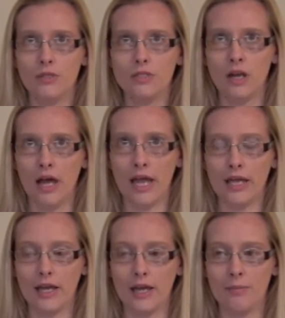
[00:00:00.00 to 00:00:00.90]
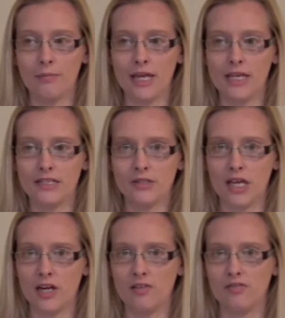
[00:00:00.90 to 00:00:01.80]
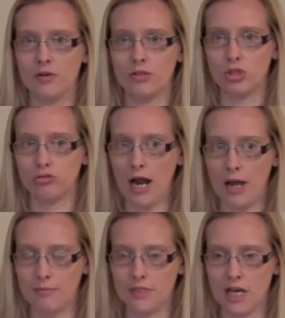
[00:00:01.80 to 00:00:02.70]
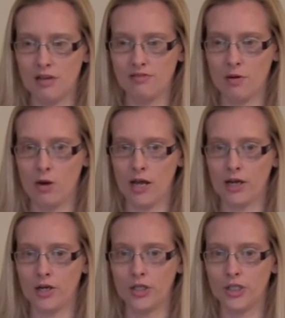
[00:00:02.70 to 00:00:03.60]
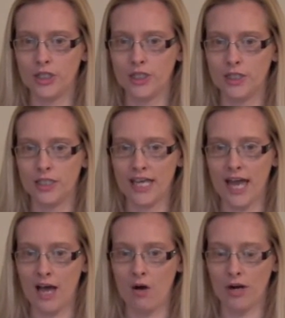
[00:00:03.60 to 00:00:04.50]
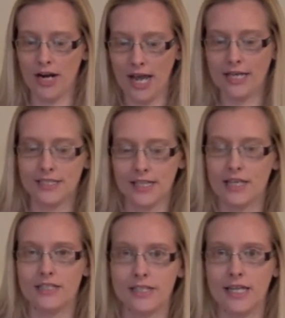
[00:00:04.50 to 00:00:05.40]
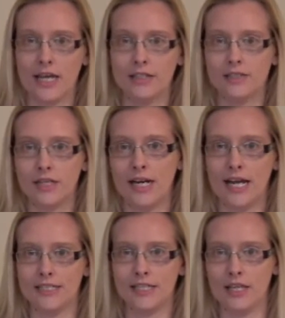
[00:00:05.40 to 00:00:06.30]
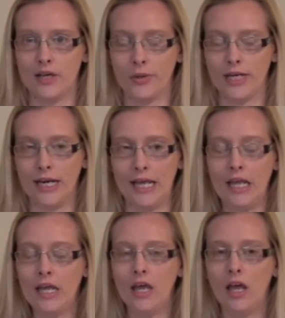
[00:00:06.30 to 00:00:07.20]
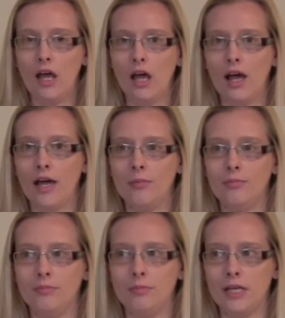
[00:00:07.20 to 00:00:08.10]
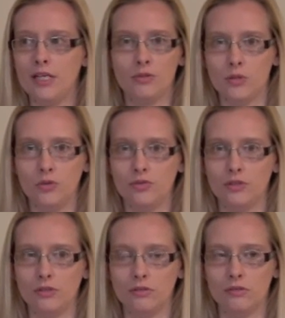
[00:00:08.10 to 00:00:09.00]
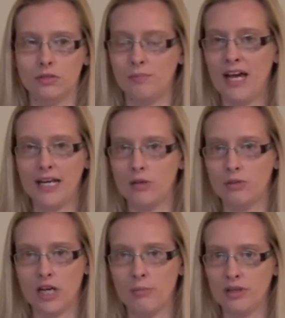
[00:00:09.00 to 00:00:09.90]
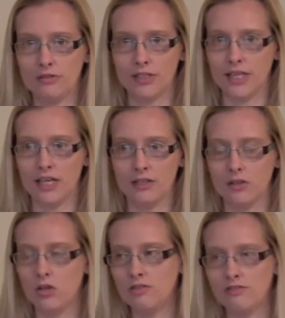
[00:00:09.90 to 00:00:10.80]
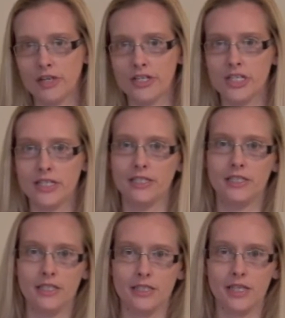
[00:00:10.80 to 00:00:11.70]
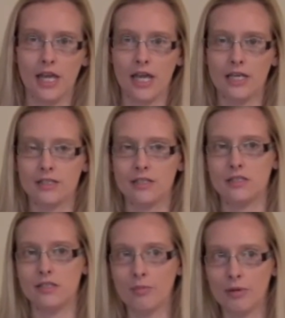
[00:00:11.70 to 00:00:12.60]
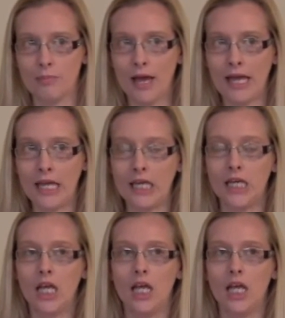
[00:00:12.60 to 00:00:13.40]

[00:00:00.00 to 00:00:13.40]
like a maze, and I felt trapped. I felt like I couldn't get out, and I had to get to the end, and I had to get there quickly. And it was awful. The panic would come over again, the hot flushes, the dizziness, the stomach pain,